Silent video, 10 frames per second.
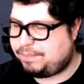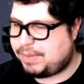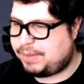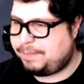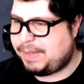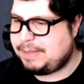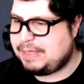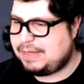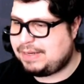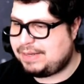
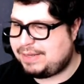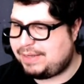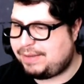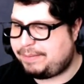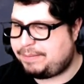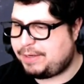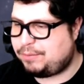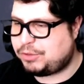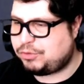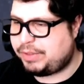Maybe I
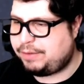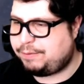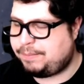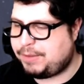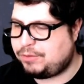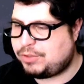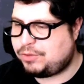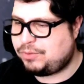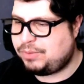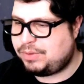retreat from
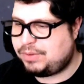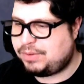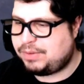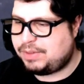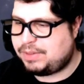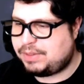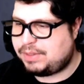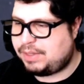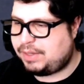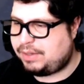Mewtwo
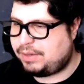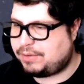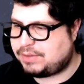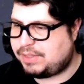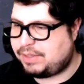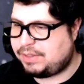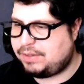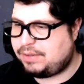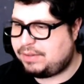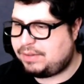and
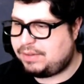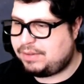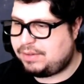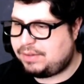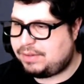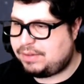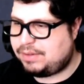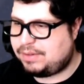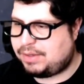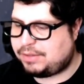Giratina.
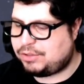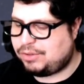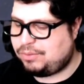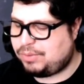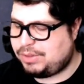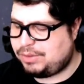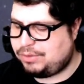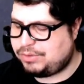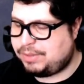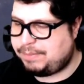I don't want to
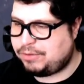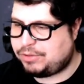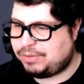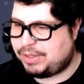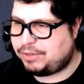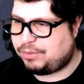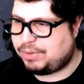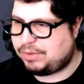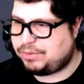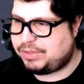lose the Mewtwo, and I don't want
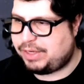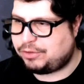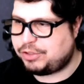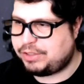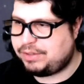to lose the energy.